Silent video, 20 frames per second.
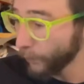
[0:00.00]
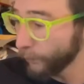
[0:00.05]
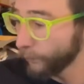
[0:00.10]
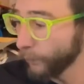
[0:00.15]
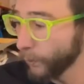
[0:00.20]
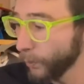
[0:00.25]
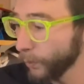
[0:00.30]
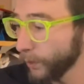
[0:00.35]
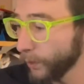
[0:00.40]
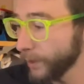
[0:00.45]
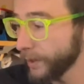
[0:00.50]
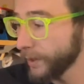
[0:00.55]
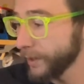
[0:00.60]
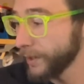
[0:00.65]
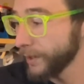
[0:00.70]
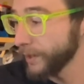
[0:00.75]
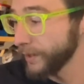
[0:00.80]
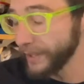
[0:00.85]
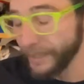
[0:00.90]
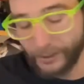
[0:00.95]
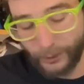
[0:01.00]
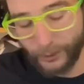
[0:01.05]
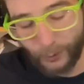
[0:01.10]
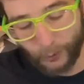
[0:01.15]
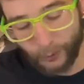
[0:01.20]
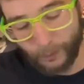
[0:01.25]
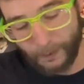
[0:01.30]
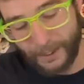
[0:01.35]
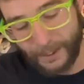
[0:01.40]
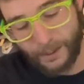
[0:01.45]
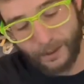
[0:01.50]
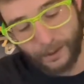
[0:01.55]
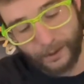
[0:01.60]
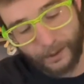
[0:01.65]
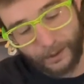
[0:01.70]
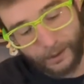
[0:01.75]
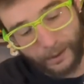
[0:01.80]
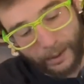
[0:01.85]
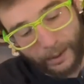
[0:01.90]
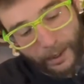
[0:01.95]
For the 2-speed,
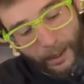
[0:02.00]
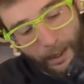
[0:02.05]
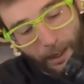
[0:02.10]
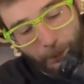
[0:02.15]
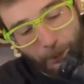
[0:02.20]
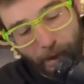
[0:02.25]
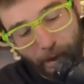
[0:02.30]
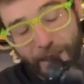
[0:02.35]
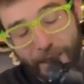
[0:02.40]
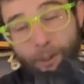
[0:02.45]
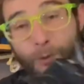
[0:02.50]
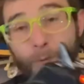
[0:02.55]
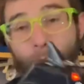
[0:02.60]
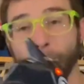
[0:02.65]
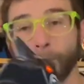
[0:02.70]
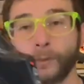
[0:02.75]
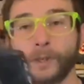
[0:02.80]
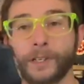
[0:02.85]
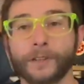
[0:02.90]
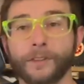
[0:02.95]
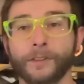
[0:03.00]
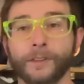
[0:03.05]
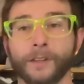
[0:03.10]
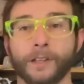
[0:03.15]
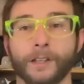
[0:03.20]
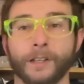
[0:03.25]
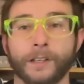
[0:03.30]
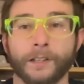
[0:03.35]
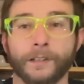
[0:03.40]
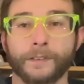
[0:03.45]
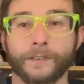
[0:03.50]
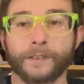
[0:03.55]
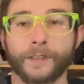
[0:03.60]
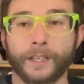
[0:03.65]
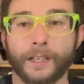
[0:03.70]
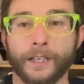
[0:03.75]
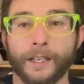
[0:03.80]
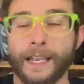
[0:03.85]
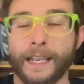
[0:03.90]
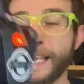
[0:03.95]
I just went with
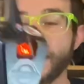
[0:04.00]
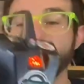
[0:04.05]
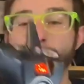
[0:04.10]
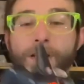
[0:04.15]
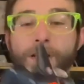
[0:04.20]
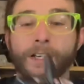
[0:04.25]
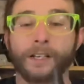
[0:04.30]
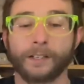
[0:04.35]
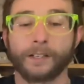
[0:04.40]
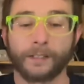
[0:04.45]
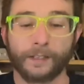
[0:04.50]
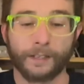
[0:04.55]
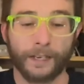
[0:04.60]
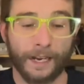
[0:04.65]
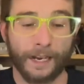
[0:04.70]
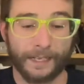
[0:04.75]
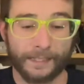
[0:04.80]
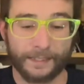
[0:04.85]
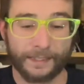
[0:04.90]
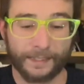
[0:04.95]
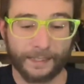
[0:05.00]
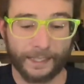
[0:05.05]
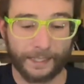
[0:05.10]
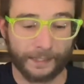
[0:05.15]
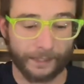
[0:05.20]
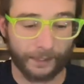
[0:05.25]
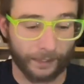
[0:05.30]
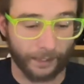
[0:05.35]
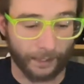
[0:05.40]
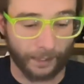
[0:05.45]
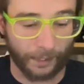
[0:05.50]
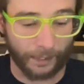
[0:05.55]
the H here, and I set